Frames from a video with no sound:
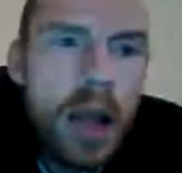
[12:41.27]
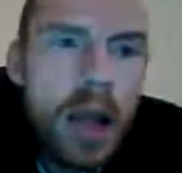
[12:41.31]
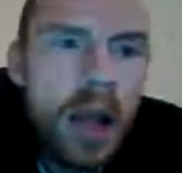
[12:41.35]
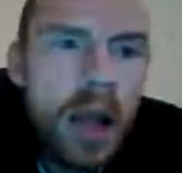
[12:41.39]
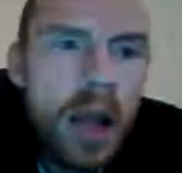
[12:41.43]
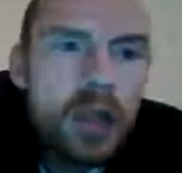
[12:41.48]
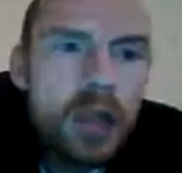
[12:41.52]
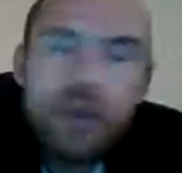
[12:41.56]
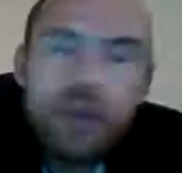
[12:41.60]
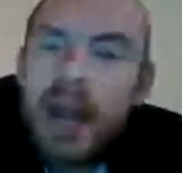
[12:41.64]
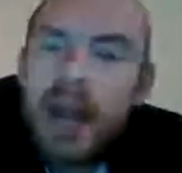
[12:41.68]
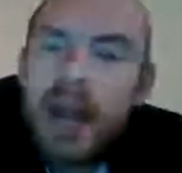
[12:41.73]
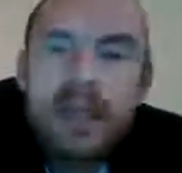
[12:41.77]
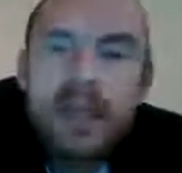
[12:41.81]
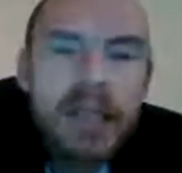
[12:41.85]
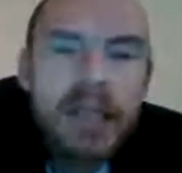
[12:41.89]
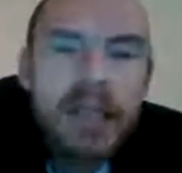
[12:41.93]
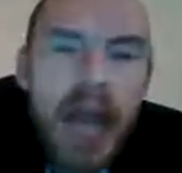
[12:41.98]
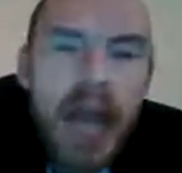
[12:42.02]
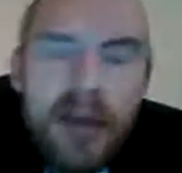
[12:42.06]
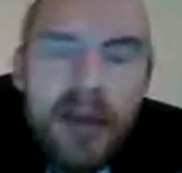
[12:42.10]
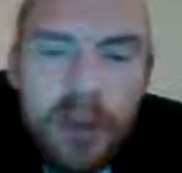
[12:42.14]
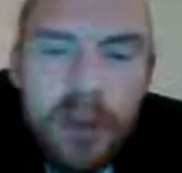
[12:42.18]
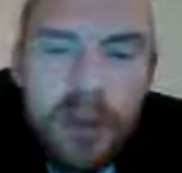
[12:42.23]
I tried to
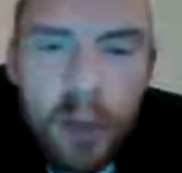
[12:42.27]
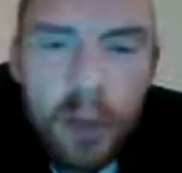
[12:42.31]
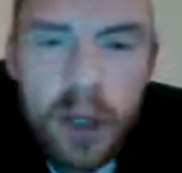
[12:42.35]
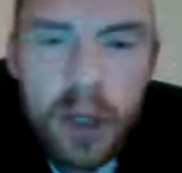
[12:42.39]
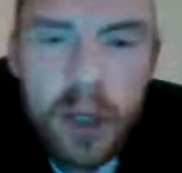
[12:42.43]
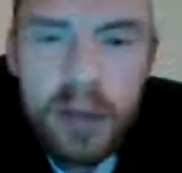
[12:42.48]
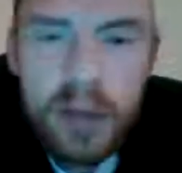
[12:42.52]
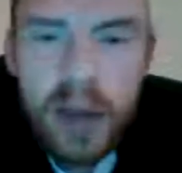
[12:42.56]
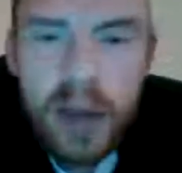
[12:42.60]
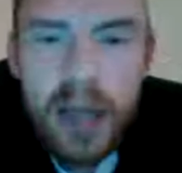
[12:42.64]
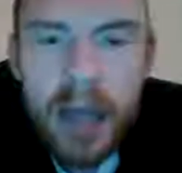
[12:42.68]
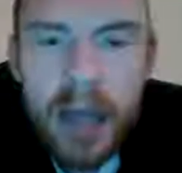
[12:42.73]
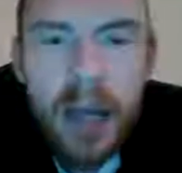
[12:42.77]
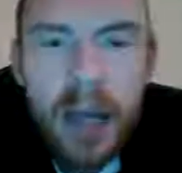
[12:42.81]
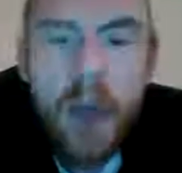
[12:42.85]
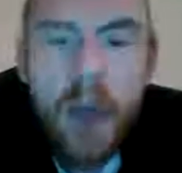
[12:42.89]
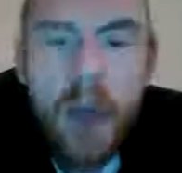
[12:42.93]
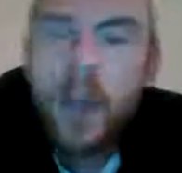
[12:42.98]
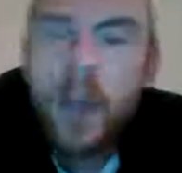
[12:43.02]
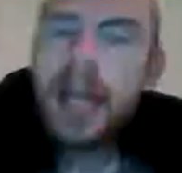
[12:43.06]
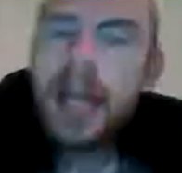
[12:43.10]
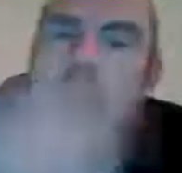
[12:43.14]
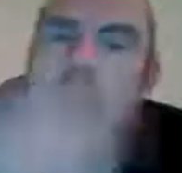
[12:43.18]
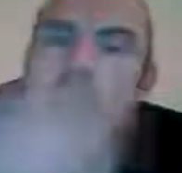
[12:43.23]
tell everybody, right? I
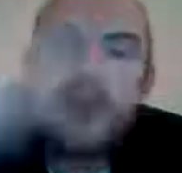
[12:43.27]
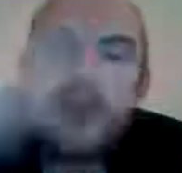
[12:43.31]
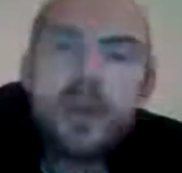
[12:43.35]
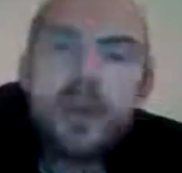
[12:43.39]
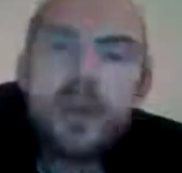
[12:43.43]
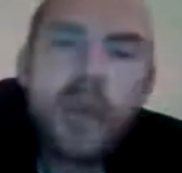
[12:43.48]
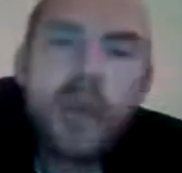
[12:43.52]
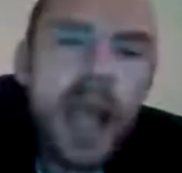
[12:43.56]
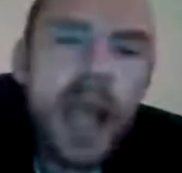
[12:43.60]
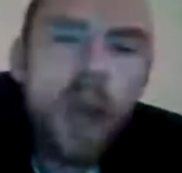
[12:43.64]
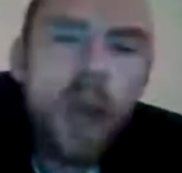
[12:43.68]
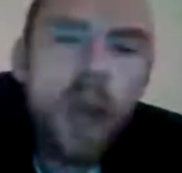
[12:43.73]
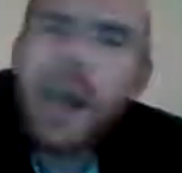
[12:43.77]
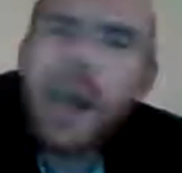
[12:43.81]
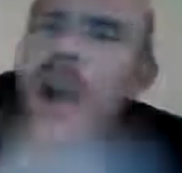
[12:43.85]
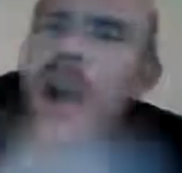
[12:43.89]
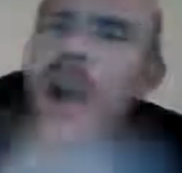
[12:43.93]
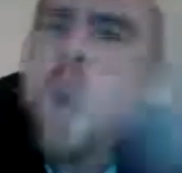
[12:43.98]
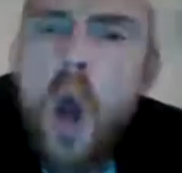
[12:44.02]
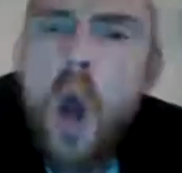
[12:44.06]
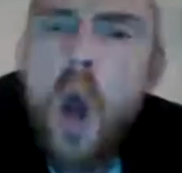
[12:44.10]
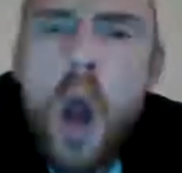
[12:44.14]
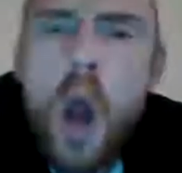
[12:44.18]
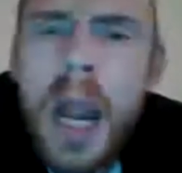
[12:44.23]
went everywhere. I went
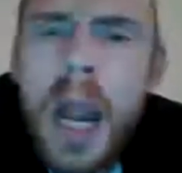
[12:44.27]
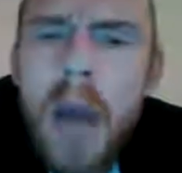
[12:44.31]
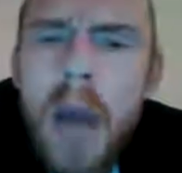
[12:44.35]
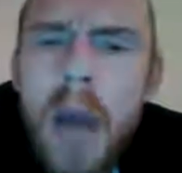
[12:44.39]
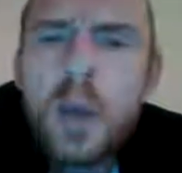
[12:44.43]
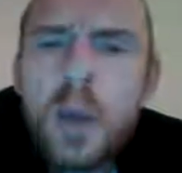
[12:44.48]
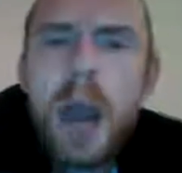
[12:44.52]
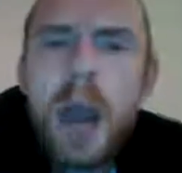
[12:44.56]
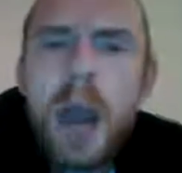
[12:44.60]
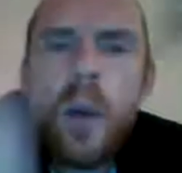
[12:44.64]
all out,